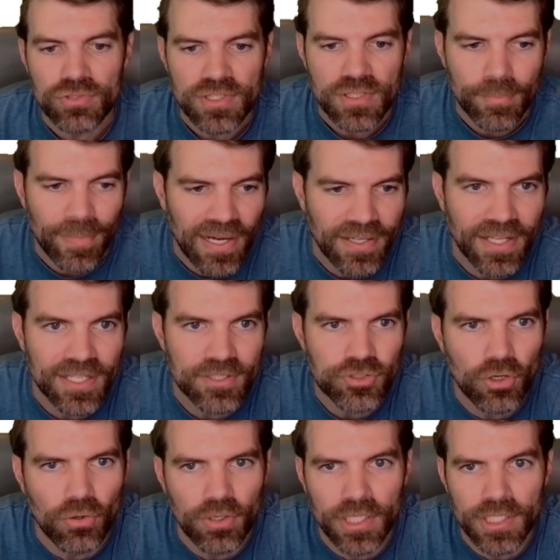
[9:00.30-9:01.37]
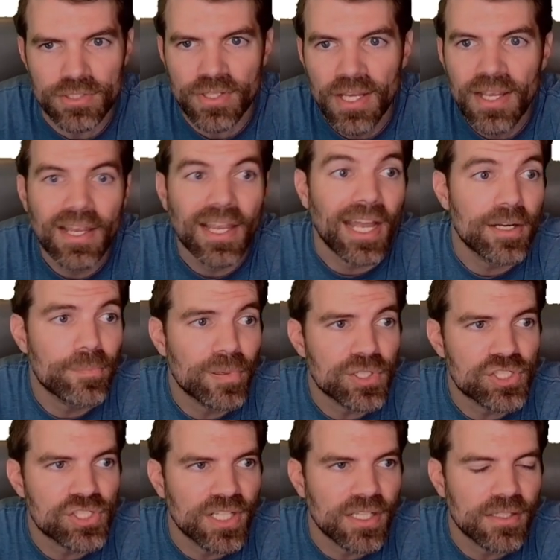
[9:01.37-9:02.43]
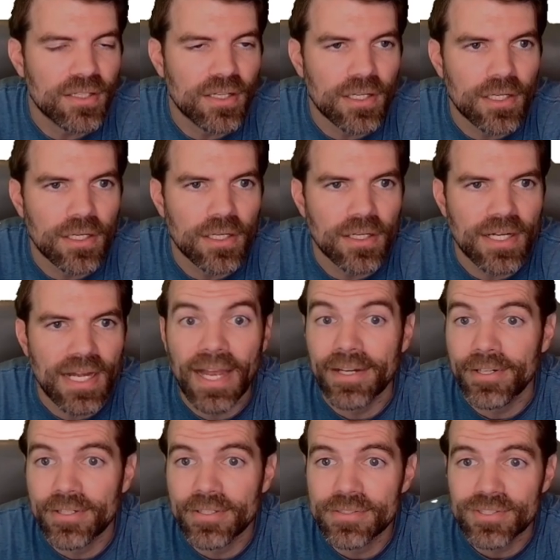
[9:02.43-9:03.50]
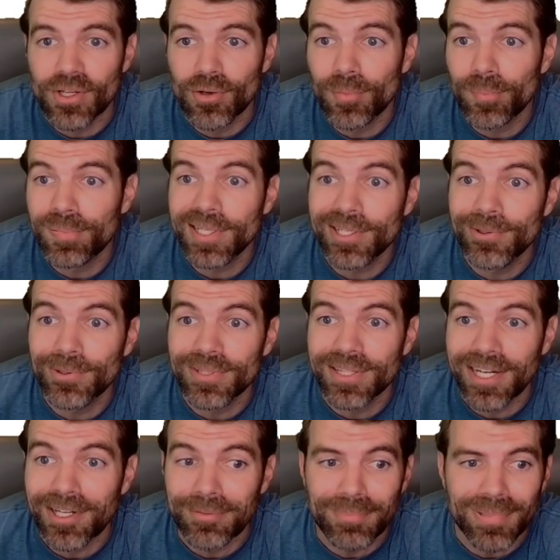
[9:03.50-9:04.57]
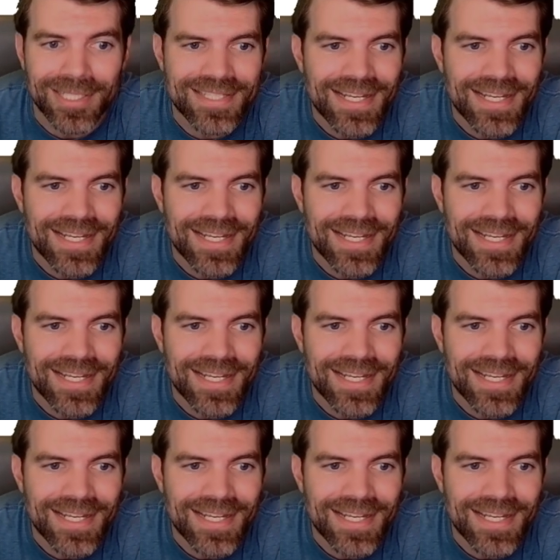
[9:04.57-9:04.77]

the Binance coin, kind of pushed it higher. So pretty cool there. But